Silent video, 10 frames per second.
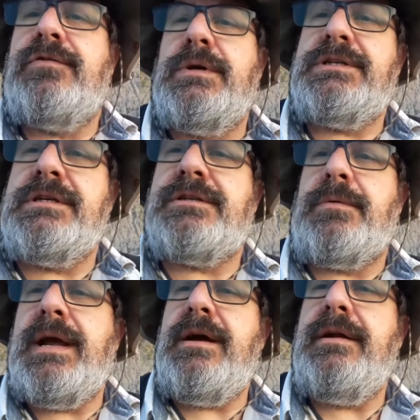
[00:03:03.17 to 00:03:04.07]
going to switch this
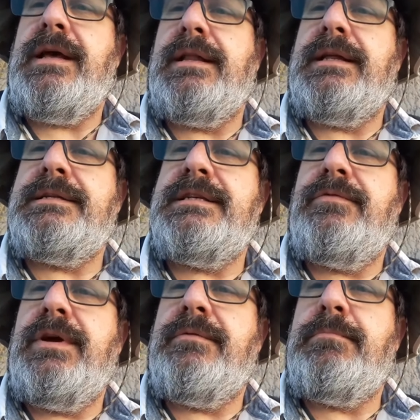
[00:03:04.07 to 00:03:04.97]
around and let's see
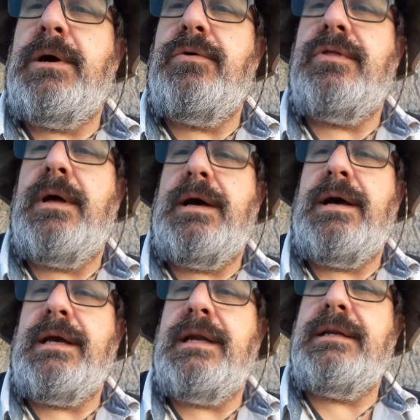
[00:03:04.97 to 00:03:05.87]
if we can both
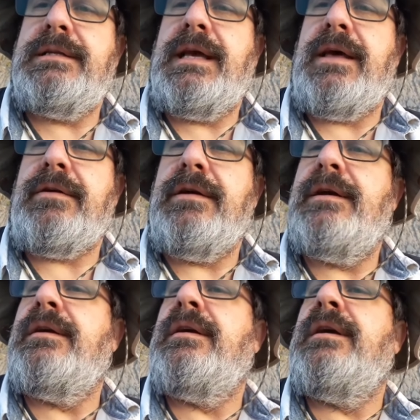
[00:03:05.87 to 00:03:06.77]
uh, get it together.
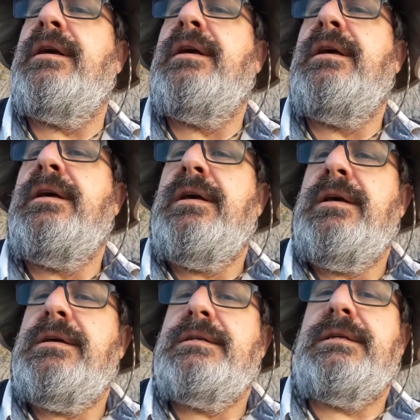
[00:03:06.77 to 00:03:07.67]

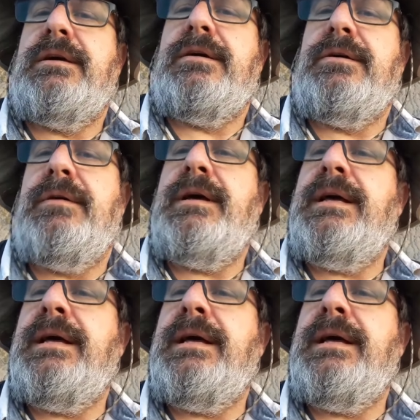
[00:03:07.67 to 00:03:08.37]
So,